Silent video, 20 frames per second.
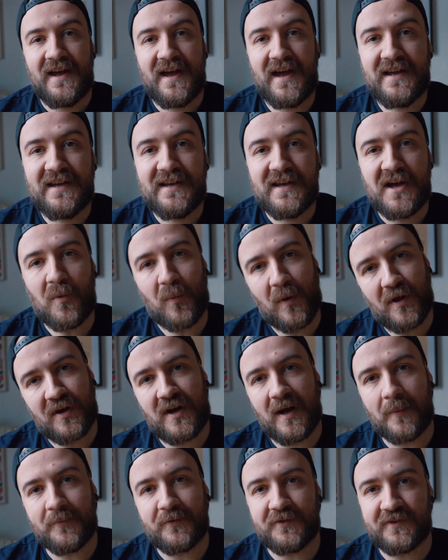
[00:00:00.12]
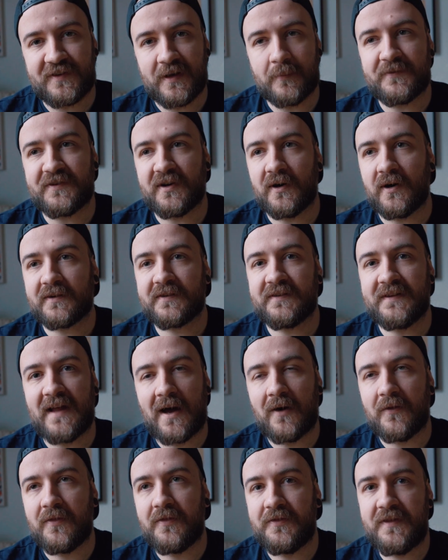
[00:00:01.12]
Hey, and welcome to Tim Talks.
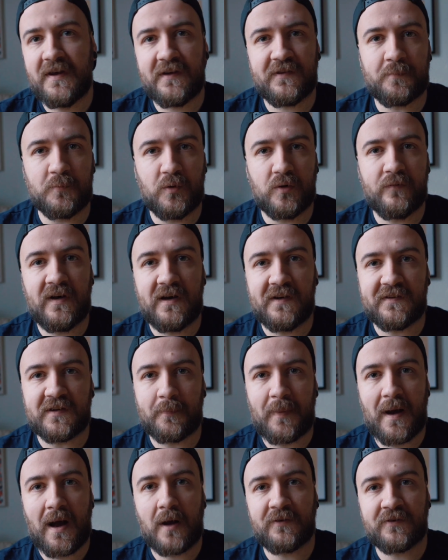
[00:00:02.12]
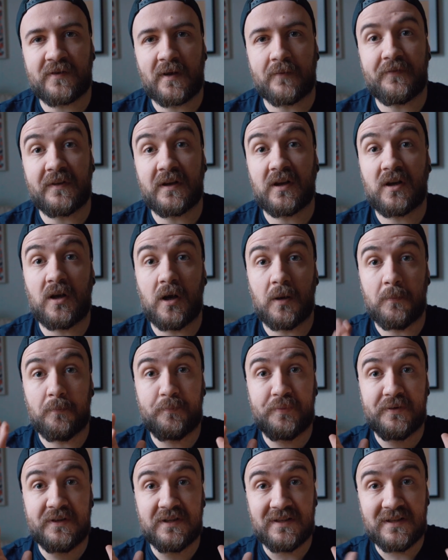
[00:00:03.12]
Now, this movie is about something
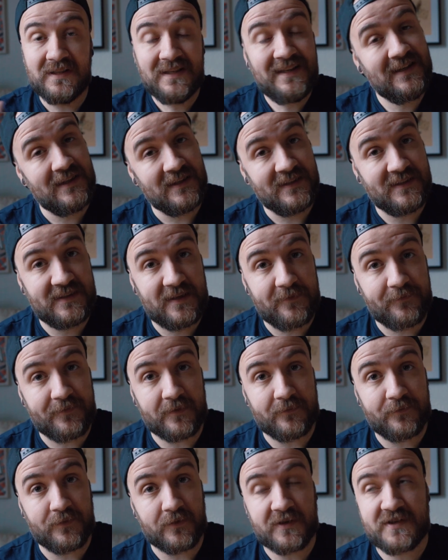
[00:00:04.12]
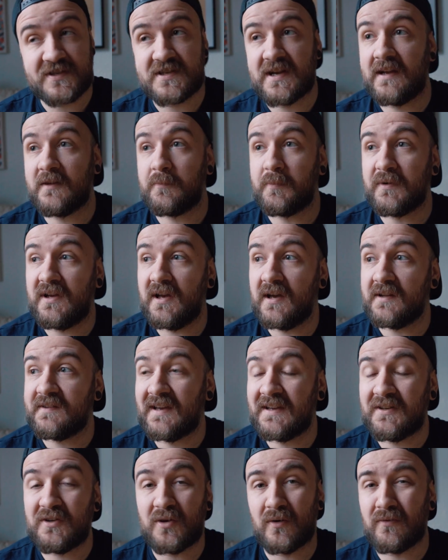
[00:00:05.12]
completely different for a change because
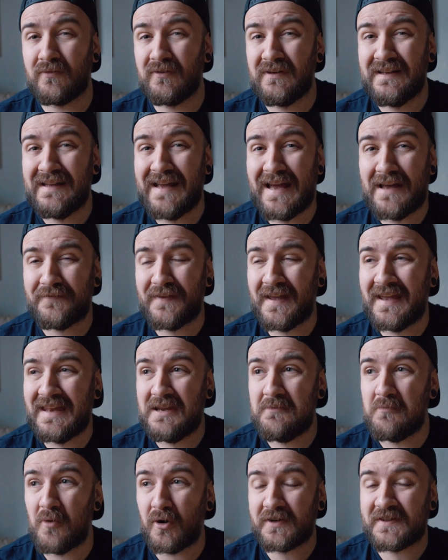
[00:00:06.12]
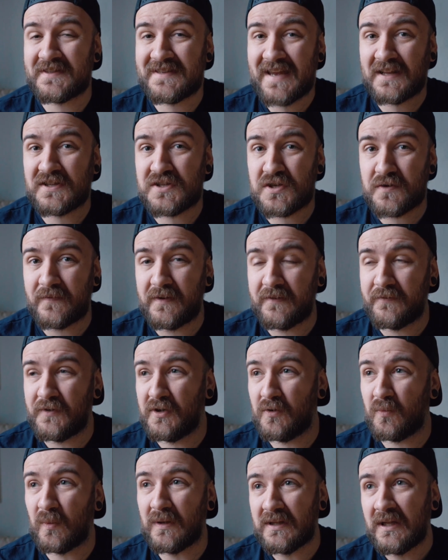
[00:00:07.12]
I don't really have any more tech to
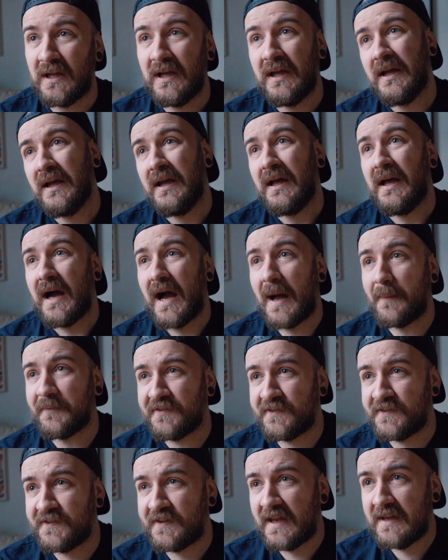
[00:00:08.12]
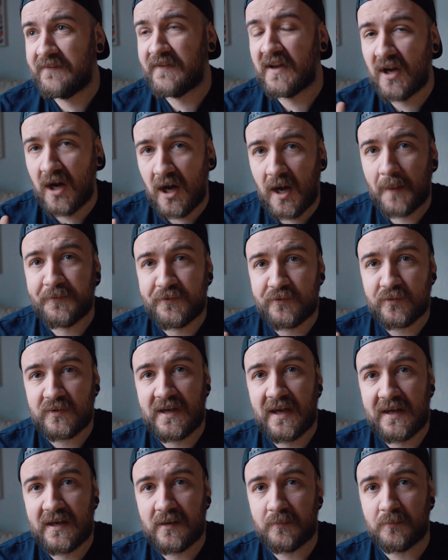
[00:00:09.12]
review. Well, I'm saving up to
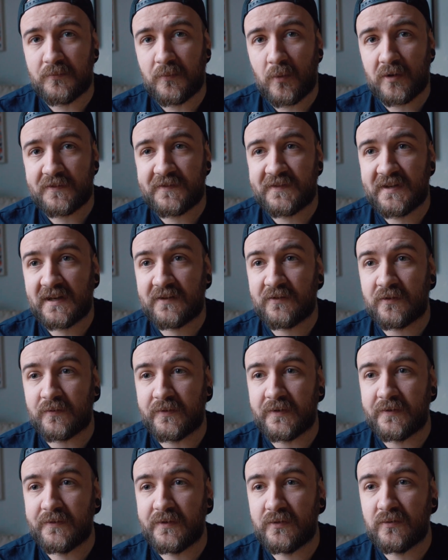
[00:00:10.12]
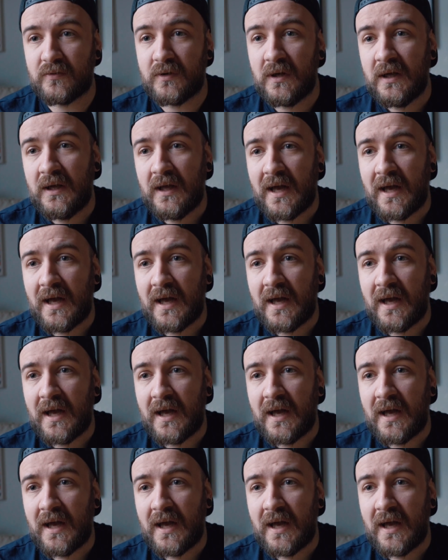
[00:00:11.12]
get a more tech to review.